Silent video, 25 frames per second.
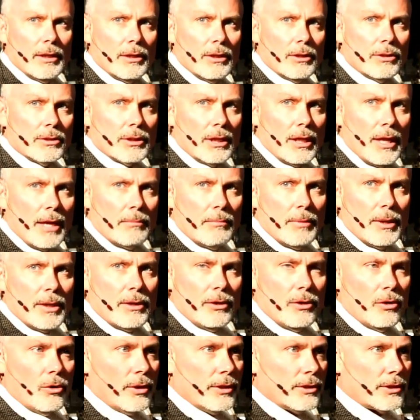there's a lot
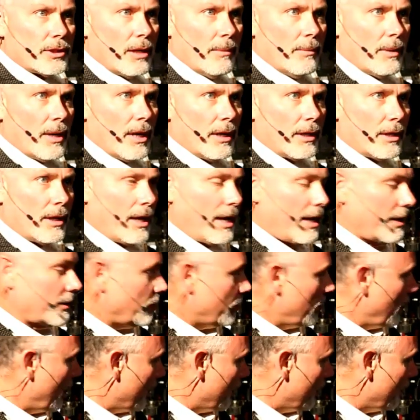better noise coming out of
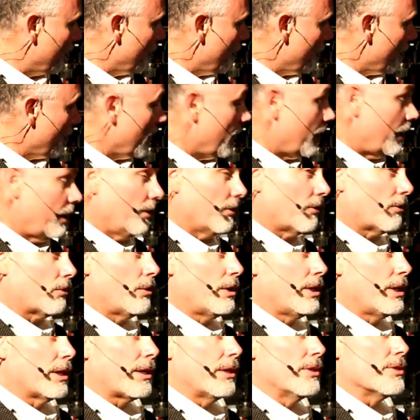cast iron.
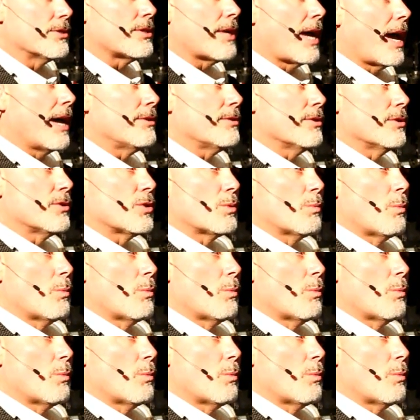3, you can size it